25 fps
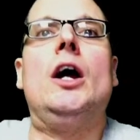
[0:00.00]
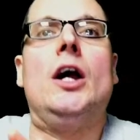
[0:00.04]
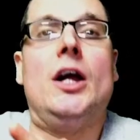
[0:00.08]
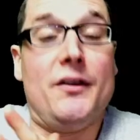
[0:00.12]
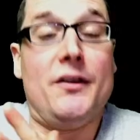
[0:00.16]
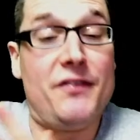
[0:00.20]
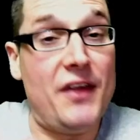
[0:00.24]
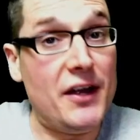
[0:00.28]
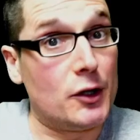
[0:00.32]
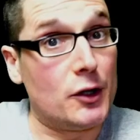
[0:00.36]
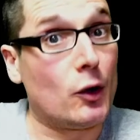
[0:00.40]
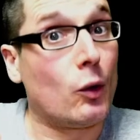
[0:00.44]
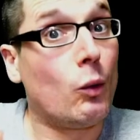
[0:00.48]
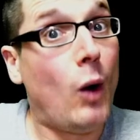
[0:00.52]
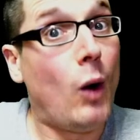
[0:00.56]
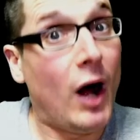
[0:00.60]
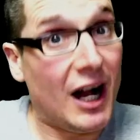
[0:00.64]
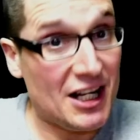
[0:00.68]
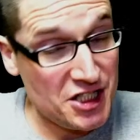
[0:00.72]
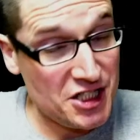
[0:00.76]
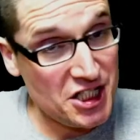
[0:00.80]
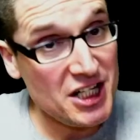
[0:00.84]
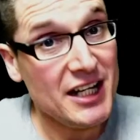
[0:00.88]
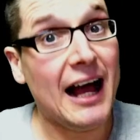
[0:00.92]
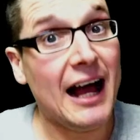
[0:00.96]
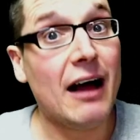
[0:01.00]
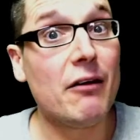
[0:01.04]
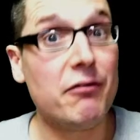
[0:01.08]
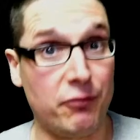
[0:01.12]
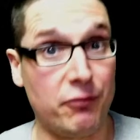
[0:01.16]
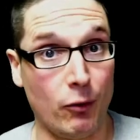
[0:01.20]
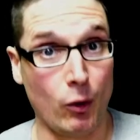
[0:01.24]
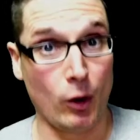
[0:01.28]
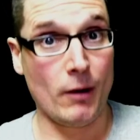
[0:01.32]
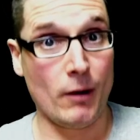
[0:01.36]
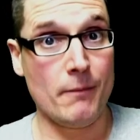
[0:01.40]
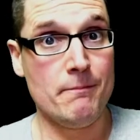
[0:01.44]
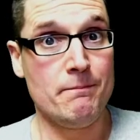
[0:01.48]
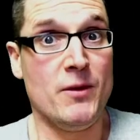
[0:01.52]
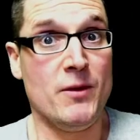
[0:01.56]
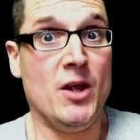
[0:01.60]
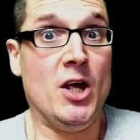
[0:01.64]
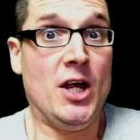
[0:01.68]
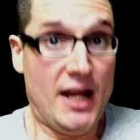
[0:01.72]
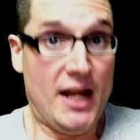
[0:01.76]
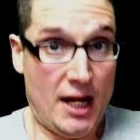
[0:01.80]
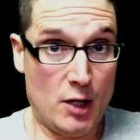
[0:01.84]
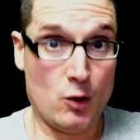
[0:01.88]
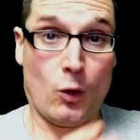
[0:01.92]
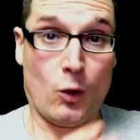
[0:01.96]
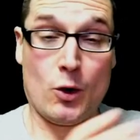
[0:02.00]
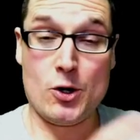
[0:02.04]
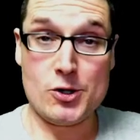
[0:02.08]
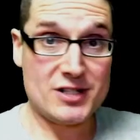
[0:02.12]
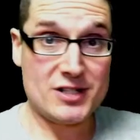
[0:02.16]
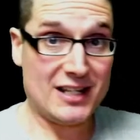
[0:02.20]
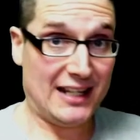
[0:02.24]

that you're watching out for in order to